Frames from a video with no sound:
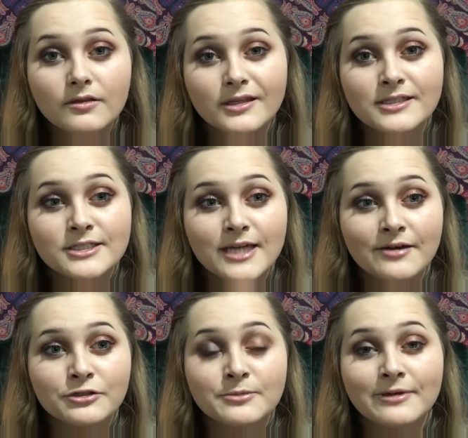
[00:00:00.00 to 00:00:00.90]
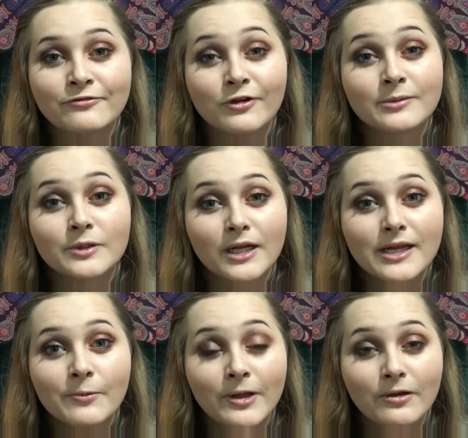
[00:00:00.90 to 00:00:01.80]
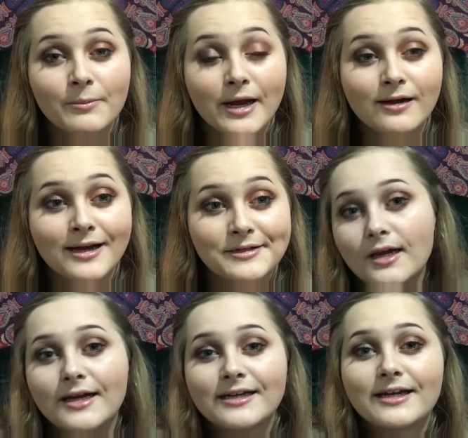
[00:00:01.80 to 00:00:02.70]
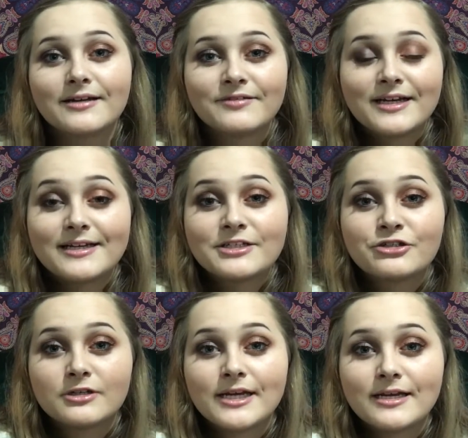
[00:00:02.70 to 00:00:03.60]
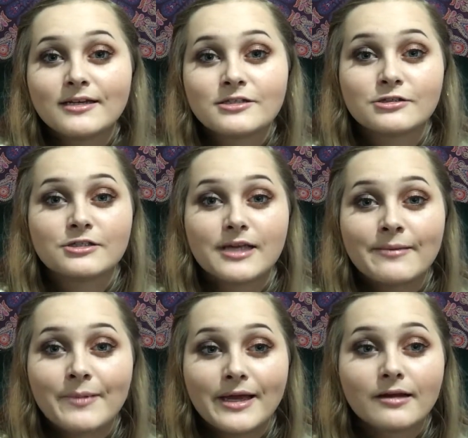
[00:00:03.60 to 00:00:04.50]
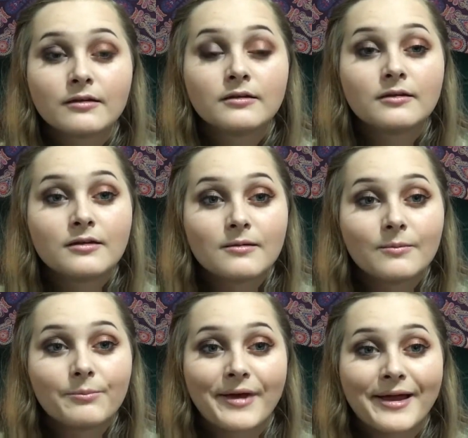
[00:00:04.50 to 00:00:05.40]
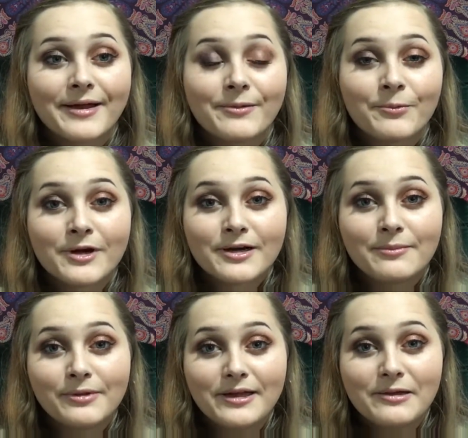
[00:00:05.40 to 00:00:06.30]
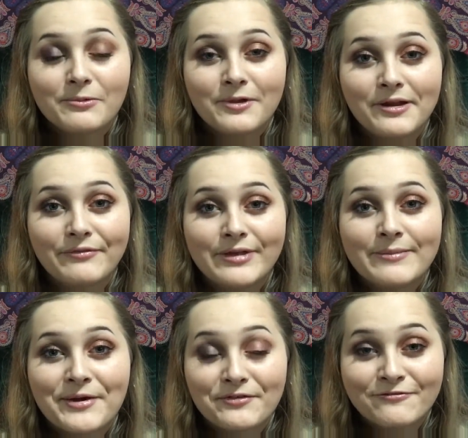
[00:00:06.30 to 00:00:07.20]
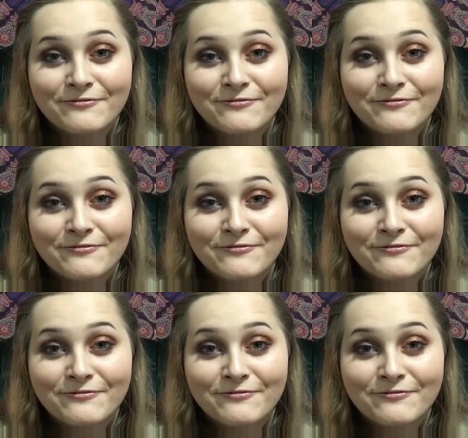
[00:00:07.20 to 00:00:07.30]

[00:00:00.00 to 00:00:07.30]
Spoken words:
These shadows performed really well on my eyes. I didn't have any streakiness or skipping. My one complaint was the amount of